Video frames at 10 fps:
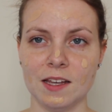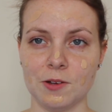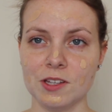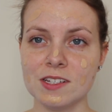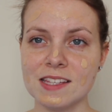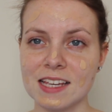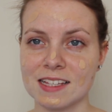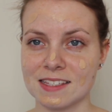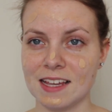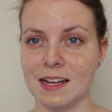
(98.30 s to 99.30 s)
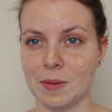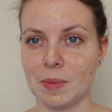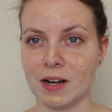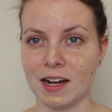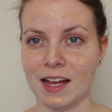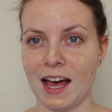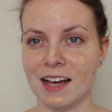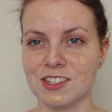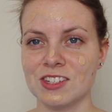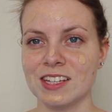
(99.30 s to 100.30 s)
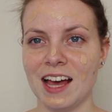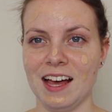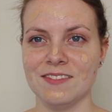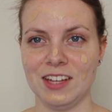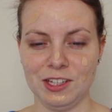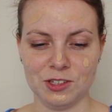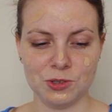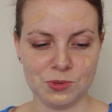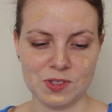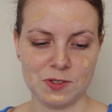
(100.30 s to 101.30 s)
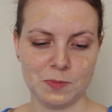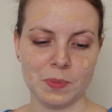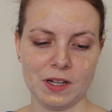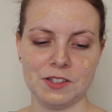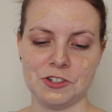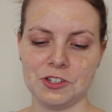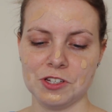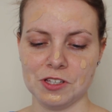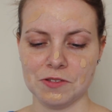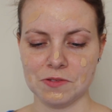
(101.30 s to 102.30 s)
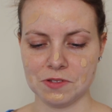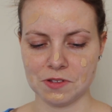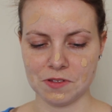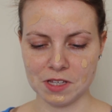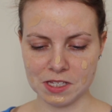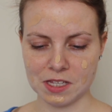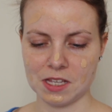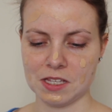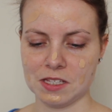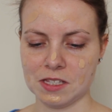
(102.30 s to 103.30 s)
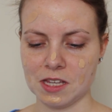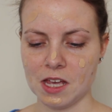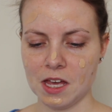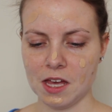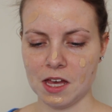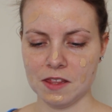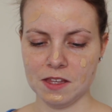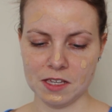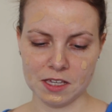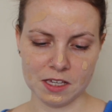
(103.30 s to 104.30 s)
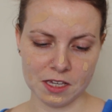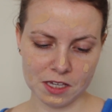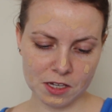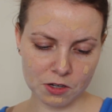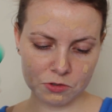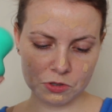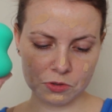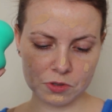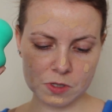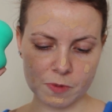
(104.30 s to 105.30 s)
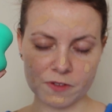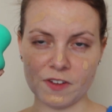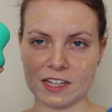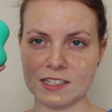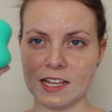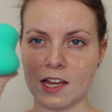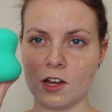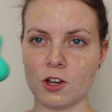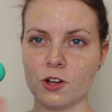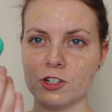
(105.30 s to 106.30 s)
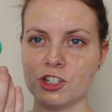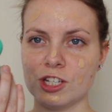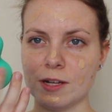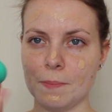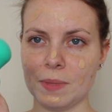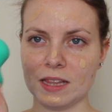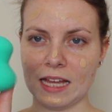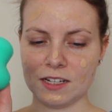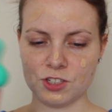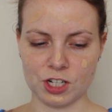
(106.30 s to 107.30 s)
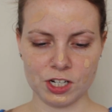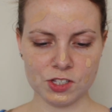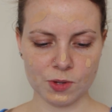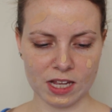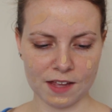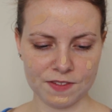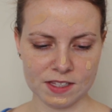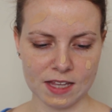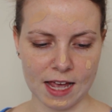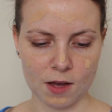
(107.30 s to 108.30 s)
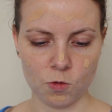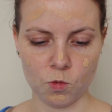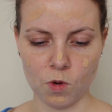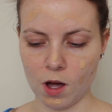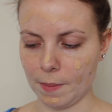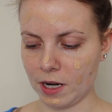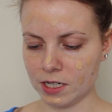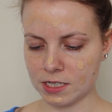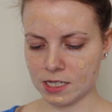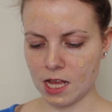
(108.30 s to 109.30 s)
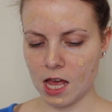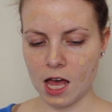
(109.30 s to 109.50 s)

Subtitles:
Now here's the exciting part. I actually have a new sponge to use. So this is the EcoTools Perfecting Cushion Blender. So I got this at Walmart.